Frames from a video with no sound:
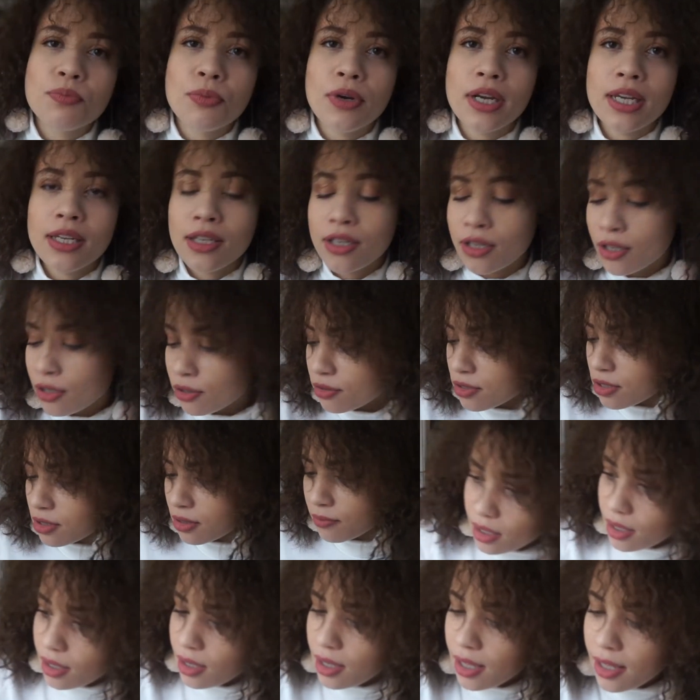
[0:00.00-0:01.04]
was pretty cute.
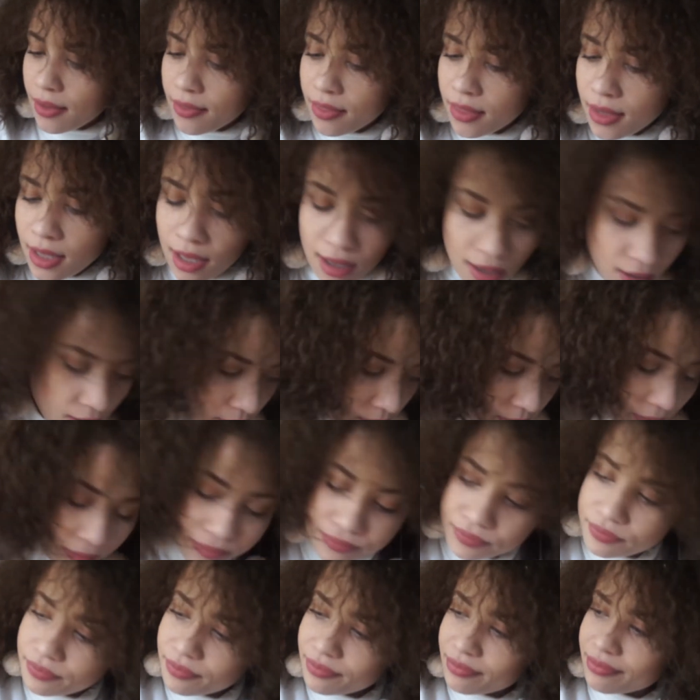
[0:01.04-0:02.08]
And then
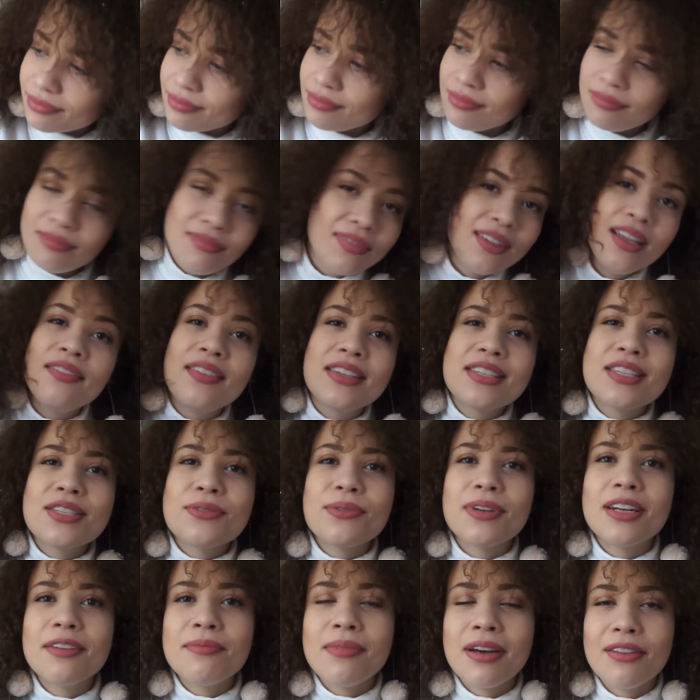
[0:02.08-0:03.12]
this is
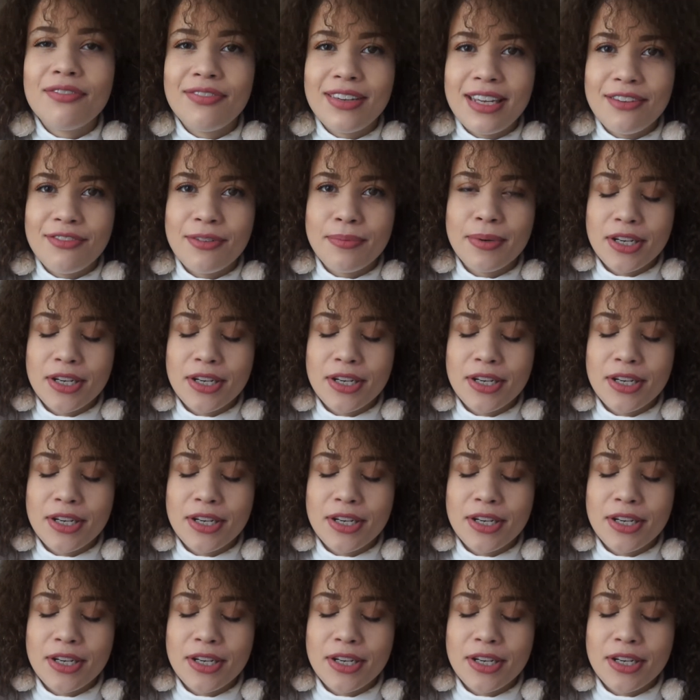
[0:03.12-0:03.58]
one of my favorite